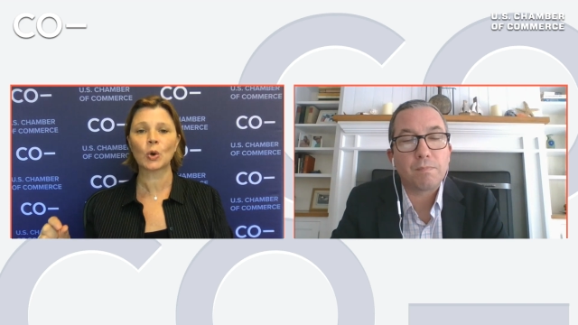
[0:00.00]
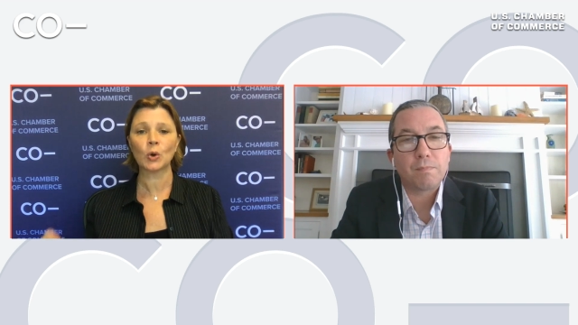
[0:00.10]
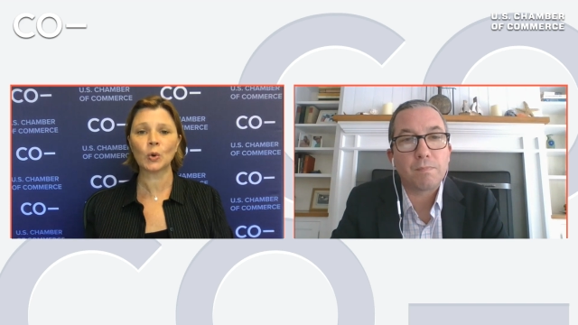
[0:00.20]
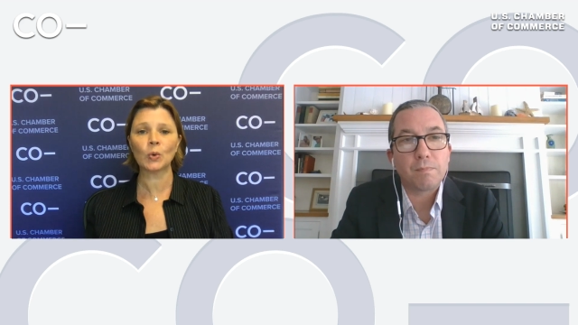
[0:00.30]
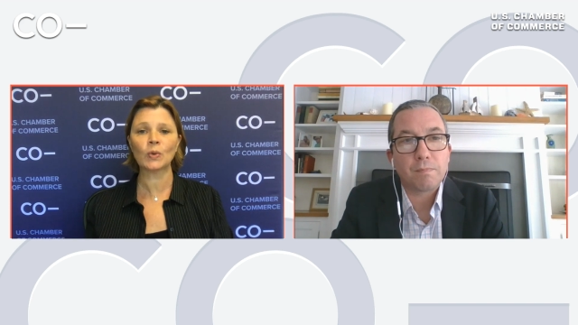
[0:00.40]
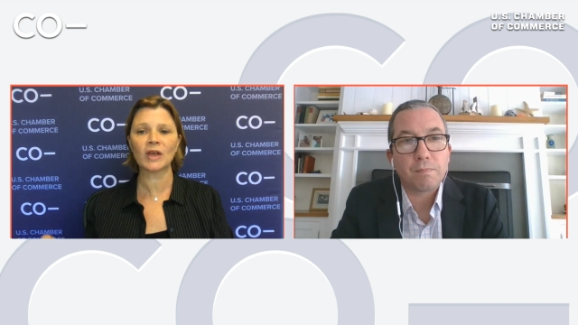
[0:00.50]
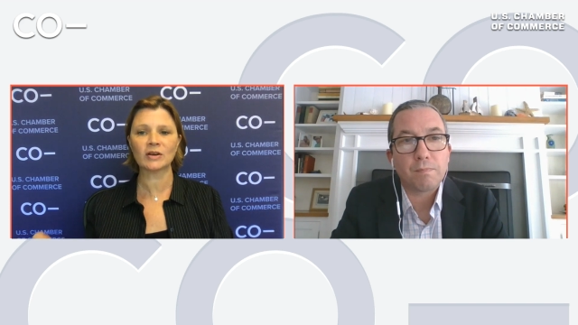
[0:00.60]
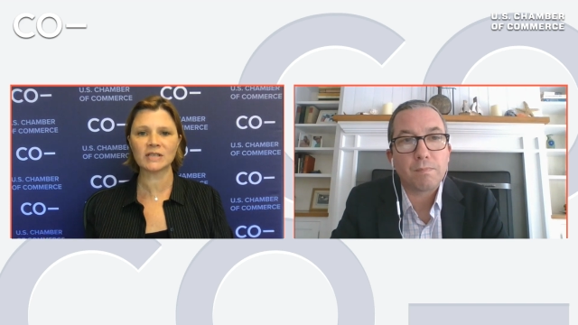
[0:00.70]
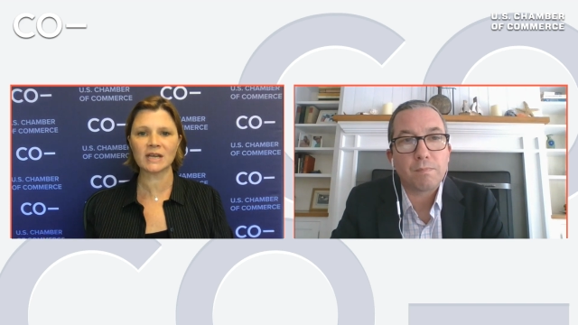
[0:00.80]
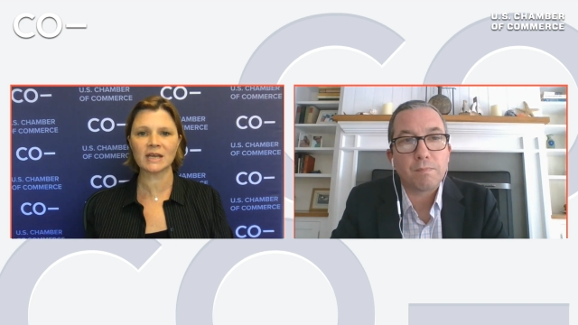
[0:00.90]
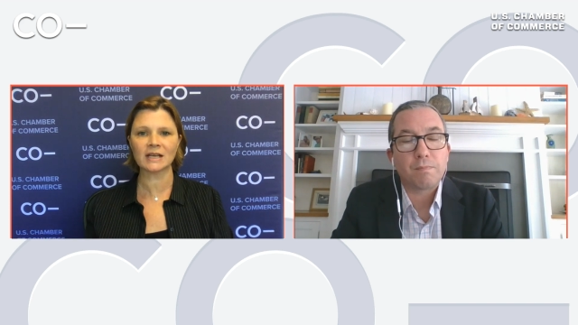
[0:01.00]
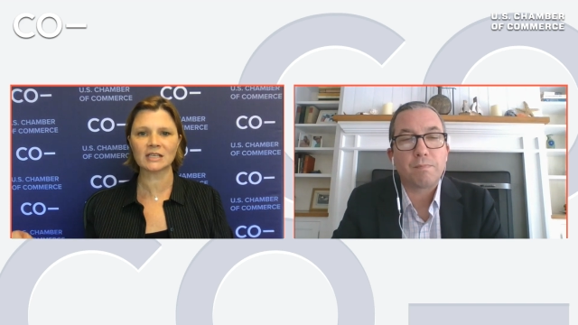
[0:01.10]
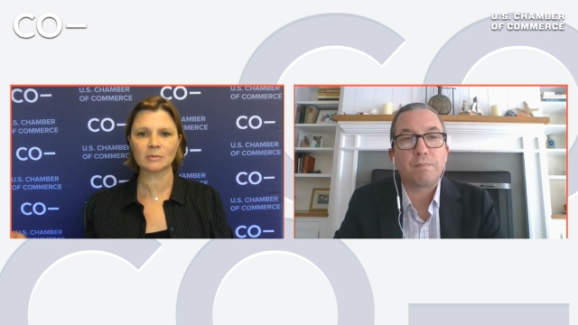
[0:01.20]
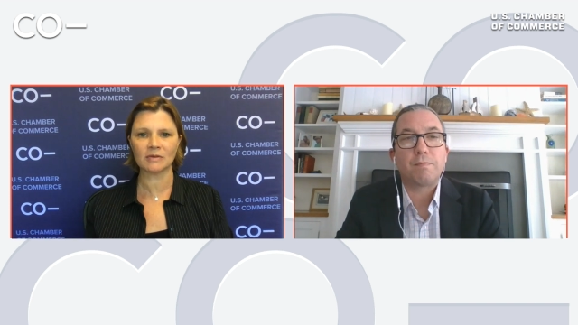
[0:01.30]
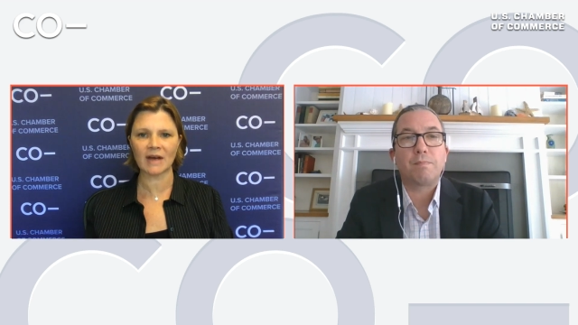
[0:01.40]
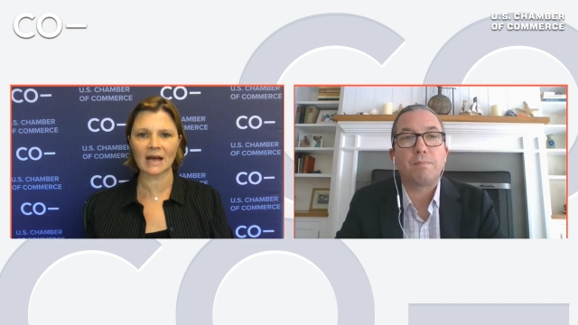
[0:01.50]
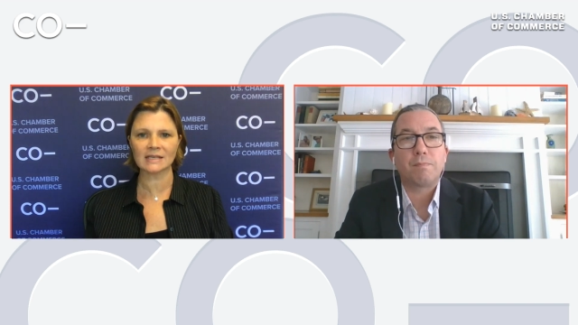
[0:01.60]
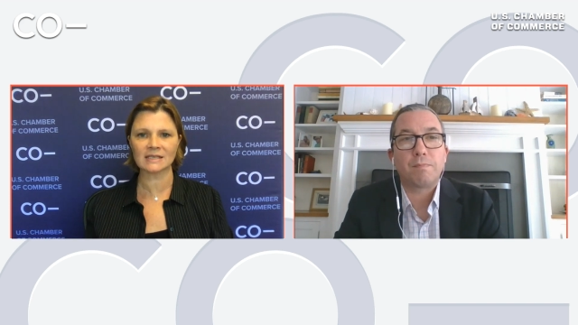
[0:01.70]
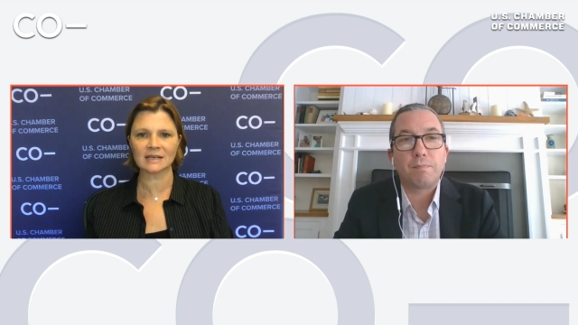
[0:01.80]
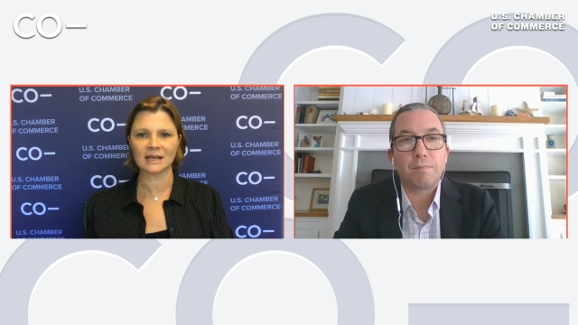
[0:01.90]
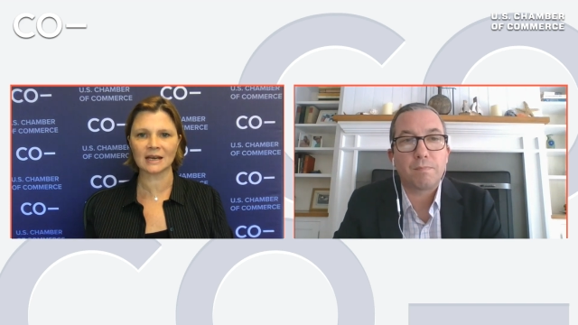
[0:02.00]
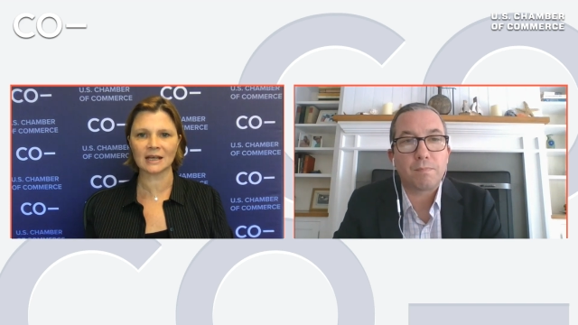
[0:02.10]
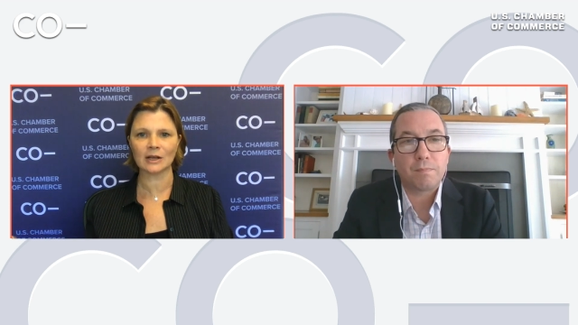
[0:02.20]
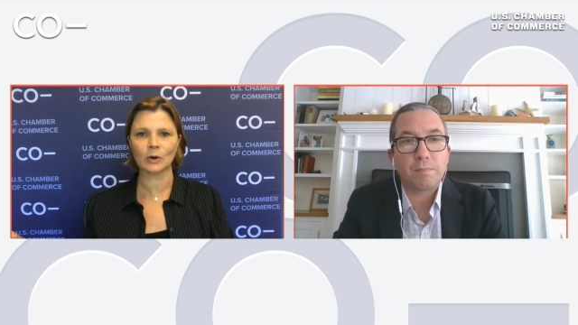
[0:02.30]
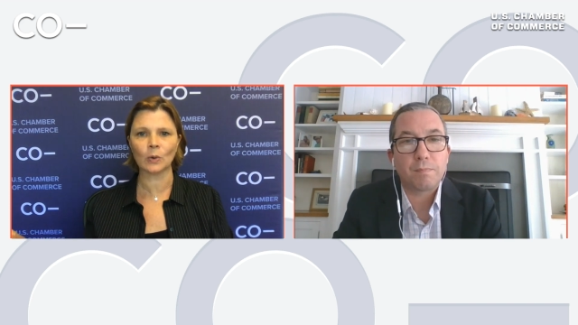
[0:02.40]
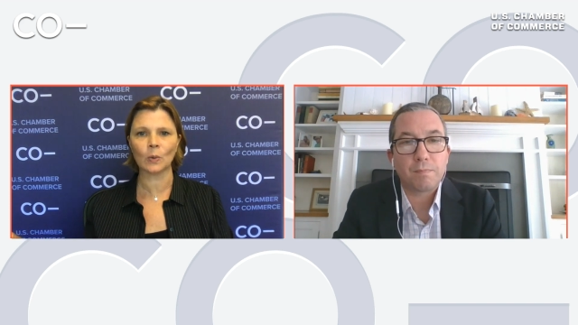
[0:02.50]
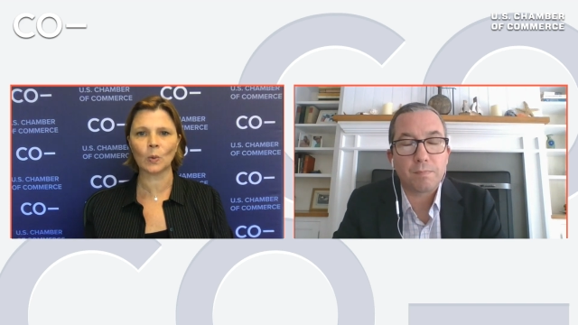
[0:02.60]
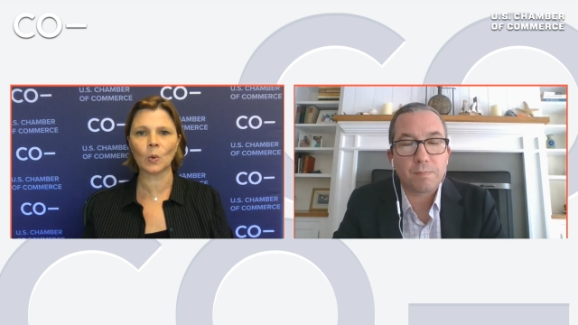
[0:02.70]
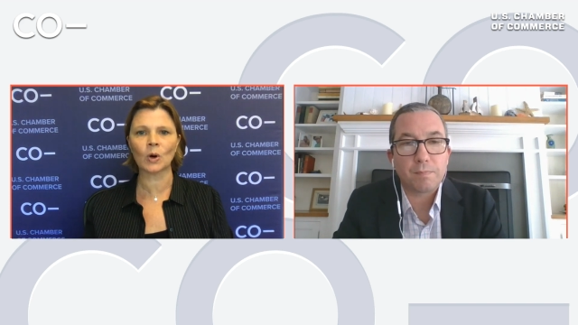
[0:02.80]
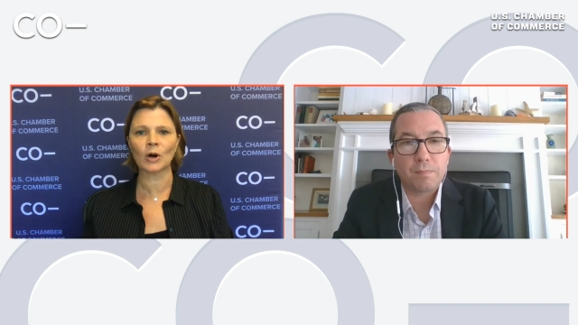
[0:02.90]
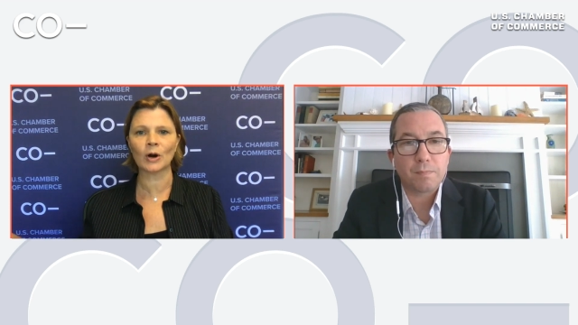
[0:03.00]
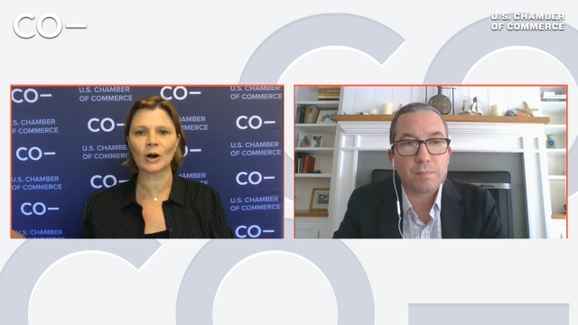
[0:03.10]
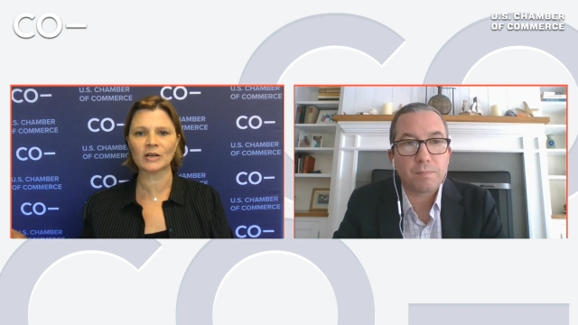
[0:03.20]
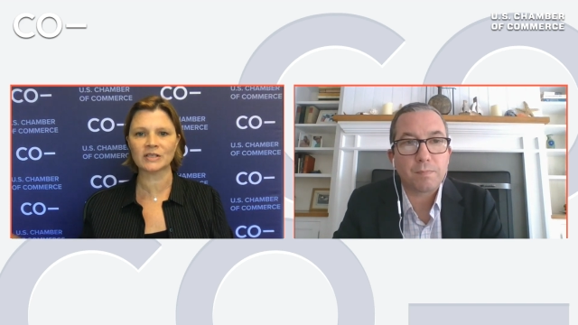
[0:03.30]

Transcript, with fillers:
Speaker 1: who they are taking to be vaccinated or are